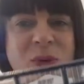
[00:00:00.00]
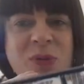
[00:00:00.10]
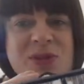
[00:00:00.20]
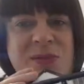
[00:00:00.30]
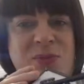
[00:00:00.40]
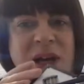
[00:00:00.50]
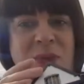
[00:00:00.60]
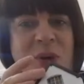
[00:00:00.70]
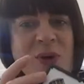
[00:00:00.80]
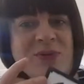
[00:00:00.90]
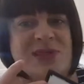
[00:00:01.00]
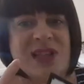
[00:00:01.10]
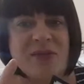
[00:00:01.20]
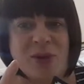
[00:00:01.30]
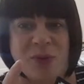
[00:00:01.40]
one was the brown one
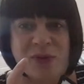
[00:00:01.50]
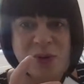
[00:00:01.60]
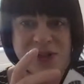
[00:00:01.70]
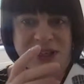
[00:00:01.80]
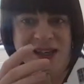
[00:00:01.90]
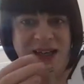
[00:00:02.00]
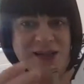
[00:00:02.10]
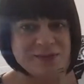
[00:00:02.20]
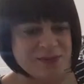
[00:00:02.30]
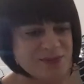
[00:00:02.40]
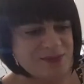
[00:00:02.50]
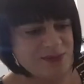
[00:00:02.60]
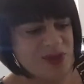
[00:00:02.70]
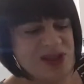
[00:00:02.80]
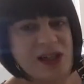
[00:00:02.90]
was the other one with all the
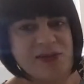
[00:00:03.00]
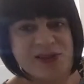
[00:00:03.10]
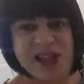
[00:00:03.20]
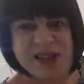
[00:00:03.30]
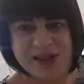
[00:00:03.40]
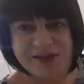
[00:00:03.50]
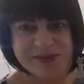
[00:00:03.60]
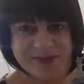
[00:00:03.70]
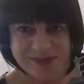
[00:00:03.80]
self-adhesive